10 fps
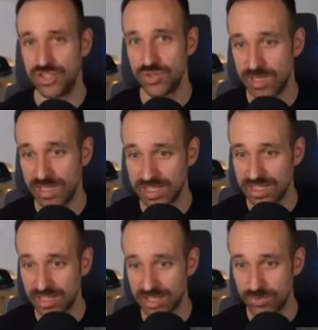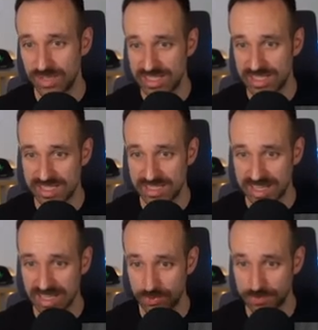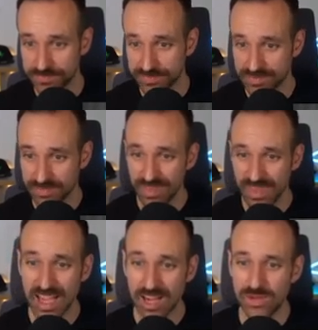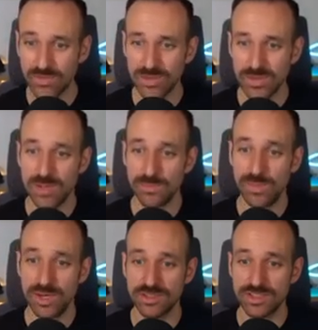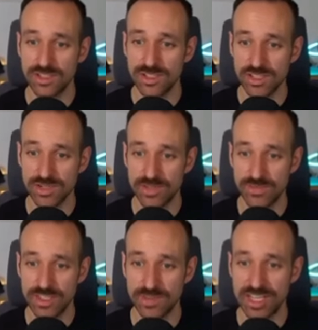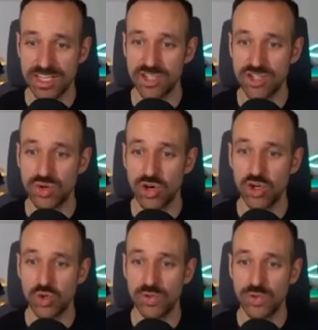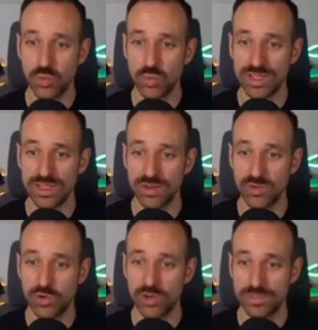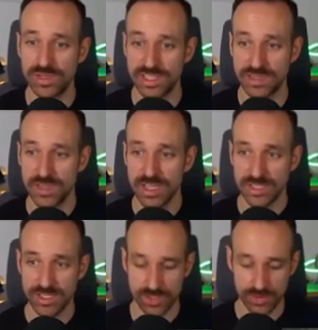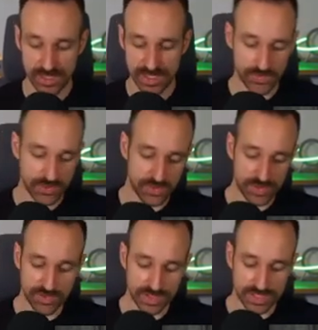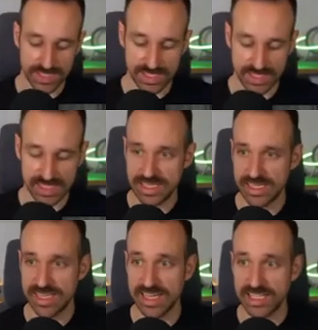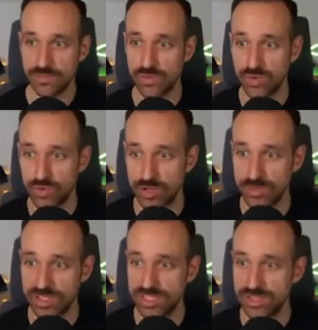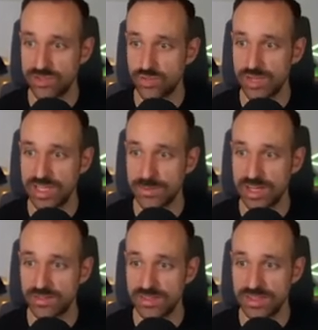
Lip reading: doing a lot of easy stuff. However, both also have this button to open with Orbit. So if you're interested in Expo Orbit, you can read about